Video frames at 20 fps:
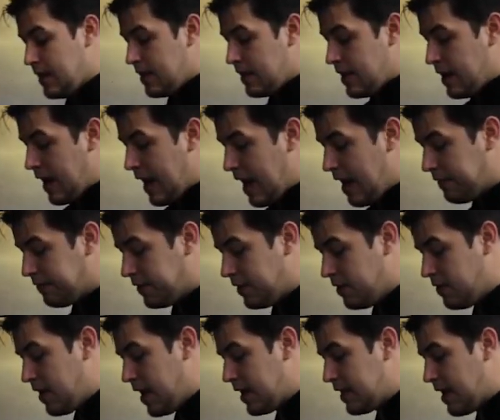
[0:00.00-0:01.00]
Then after
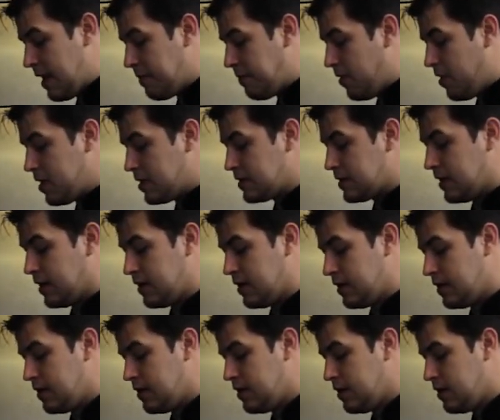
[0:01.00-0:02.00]
you add that pasta,
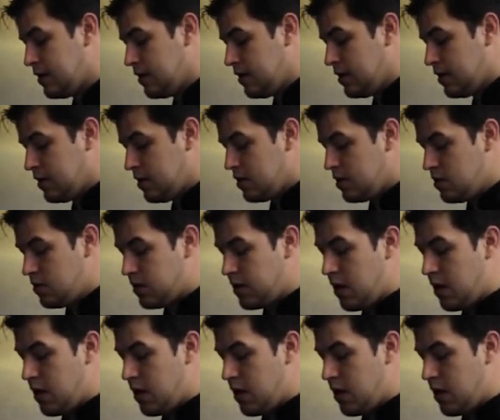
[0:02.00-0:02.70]
we'll